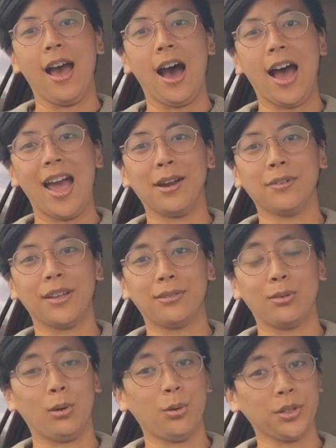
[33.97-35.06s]
I read through
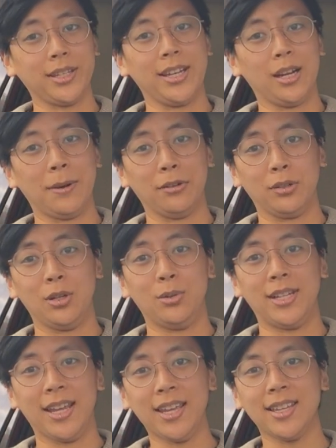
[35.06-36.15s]
the whole thing in about 2
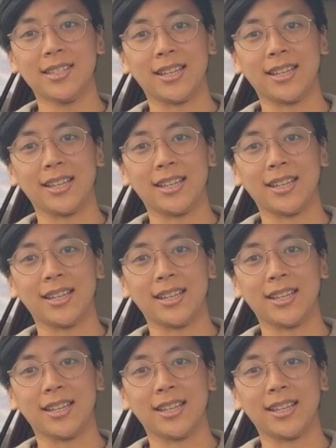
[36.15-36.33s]
days,